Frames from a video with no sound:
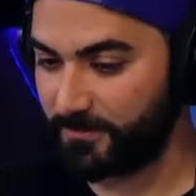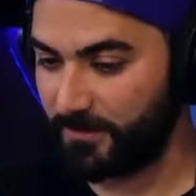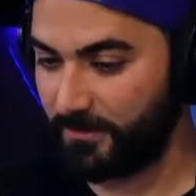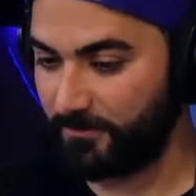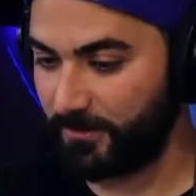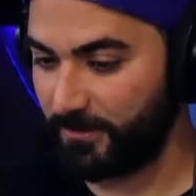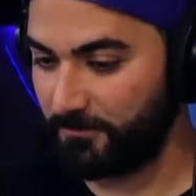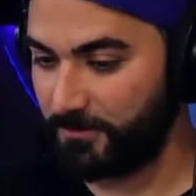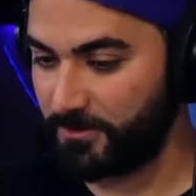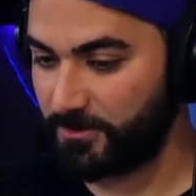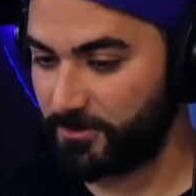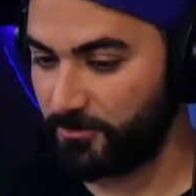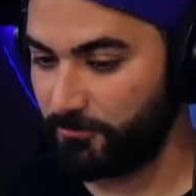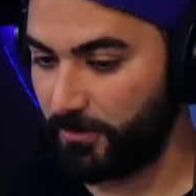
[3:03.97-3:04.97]
All right. Let me just
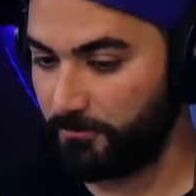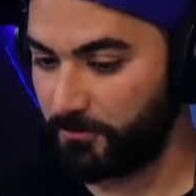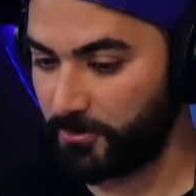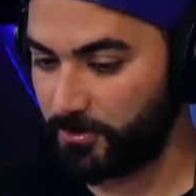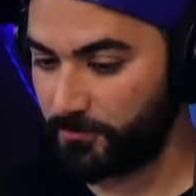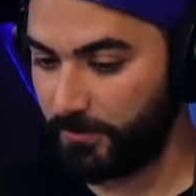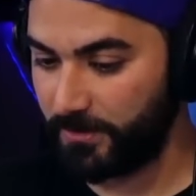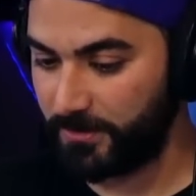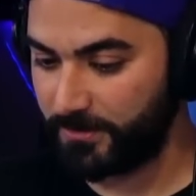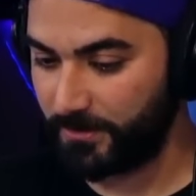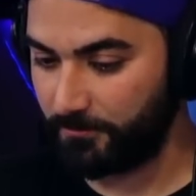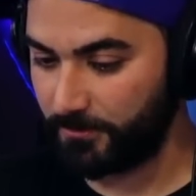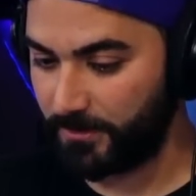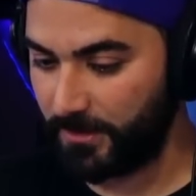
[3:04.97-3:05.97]
do one more tweet
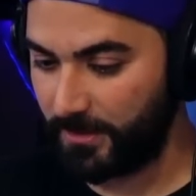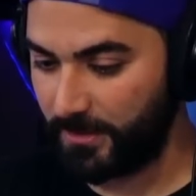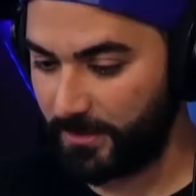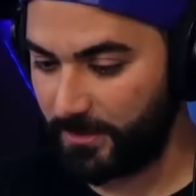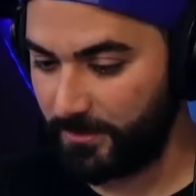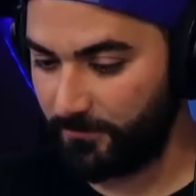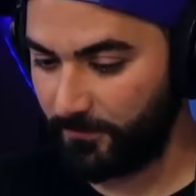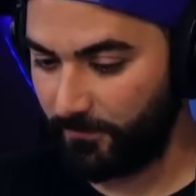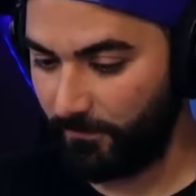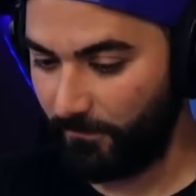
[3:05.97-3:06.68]
that we're live.